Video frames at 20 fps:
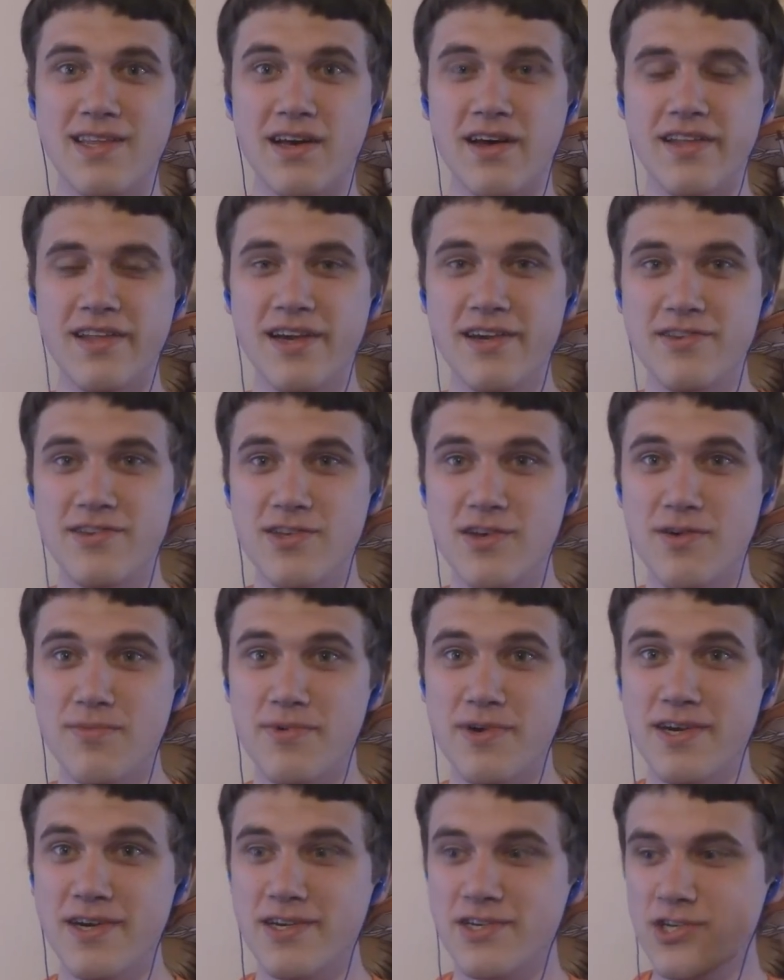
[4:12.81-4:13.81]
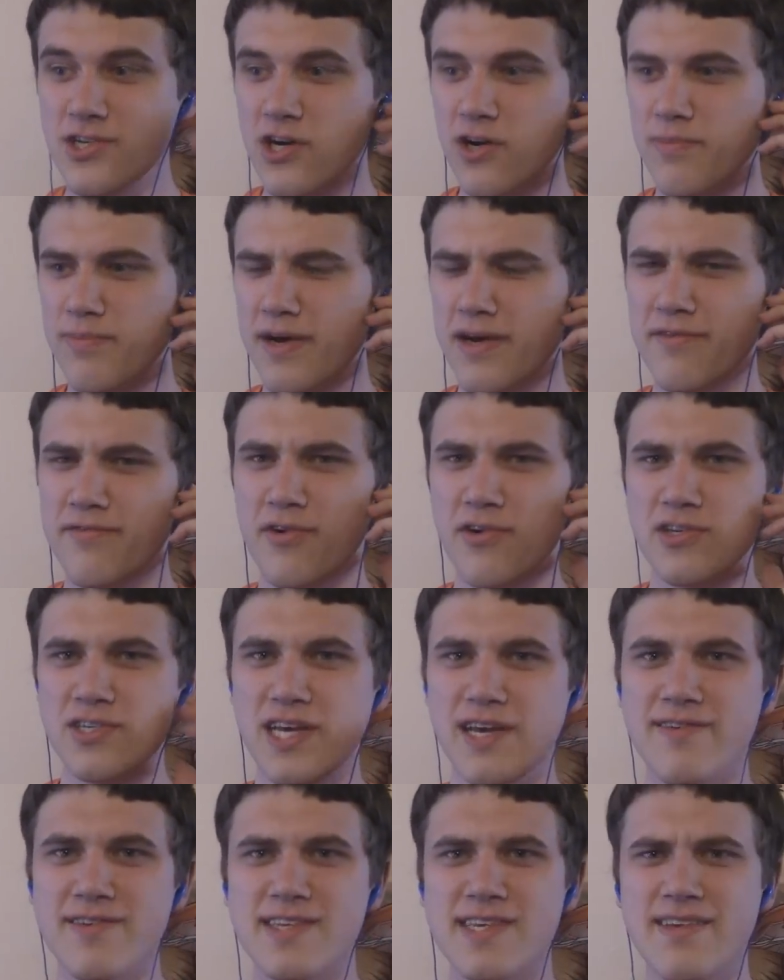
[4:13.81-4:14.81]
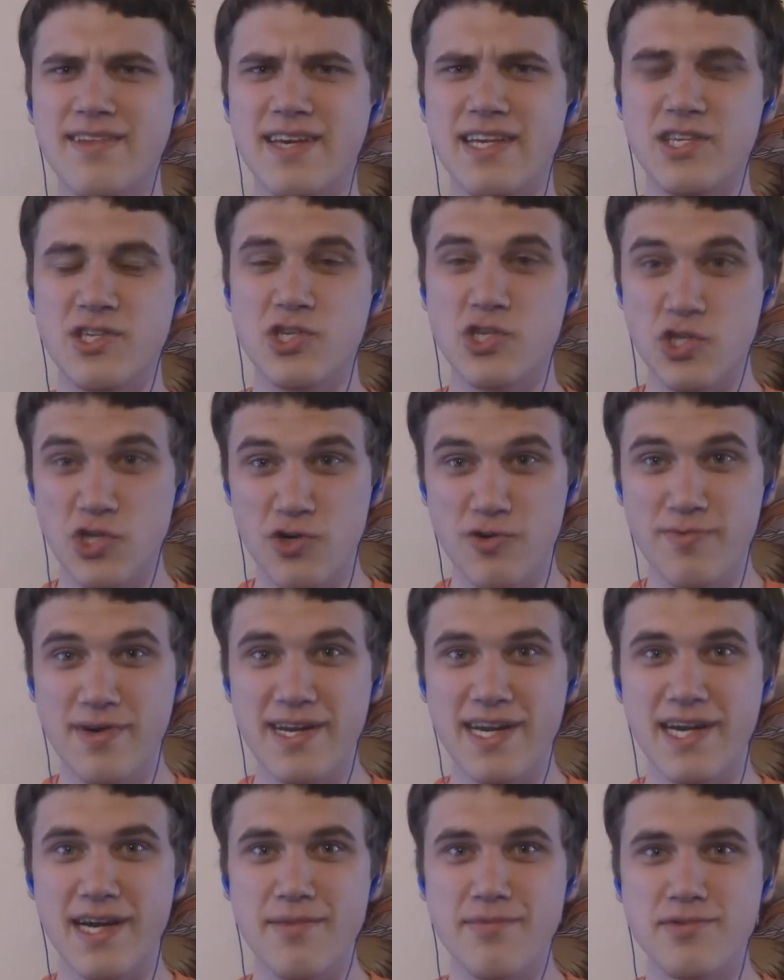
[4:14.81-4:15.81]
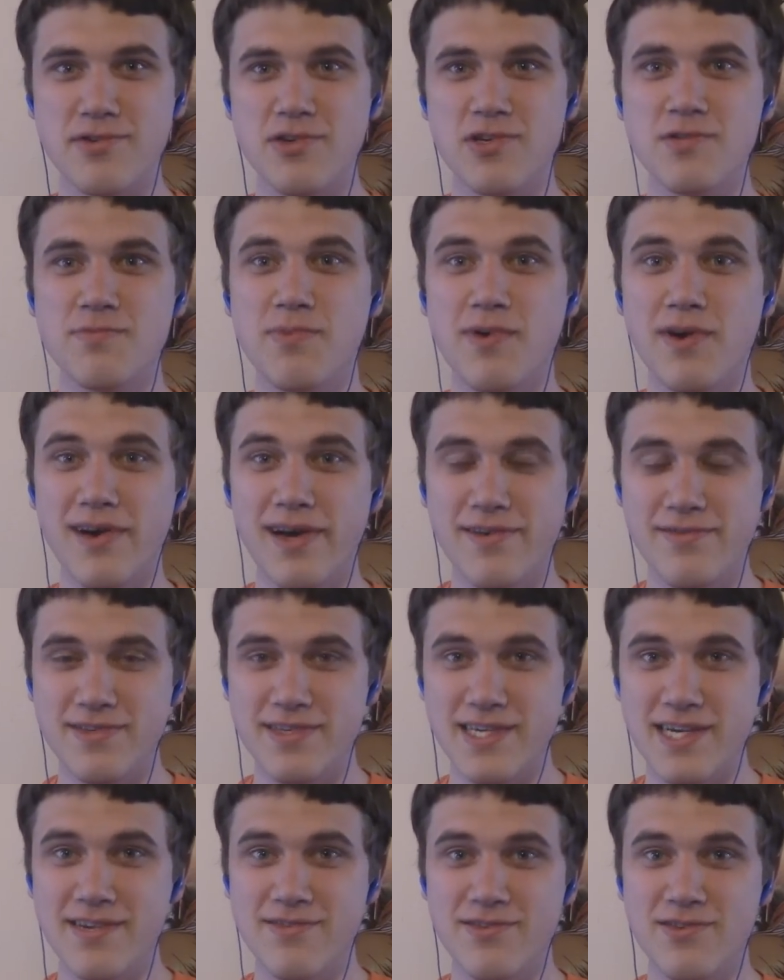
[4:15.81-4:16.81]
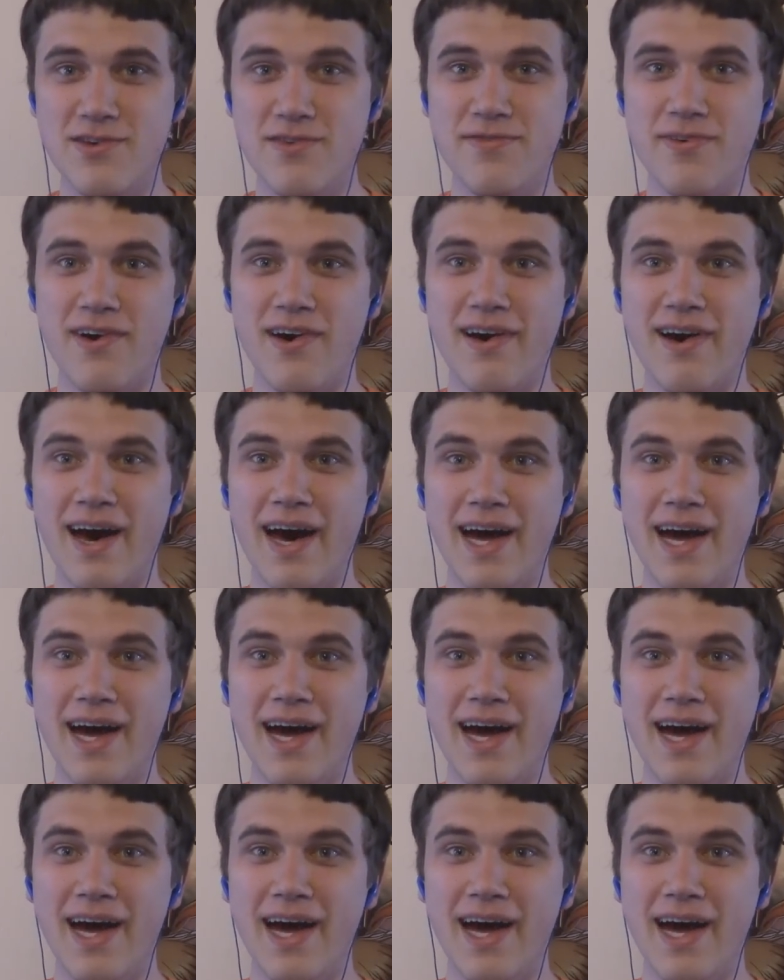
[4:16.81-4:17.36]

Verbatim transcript: They're still a pretty good show, but unfortunately I haven't seen like too many episodes, but I've seen so far.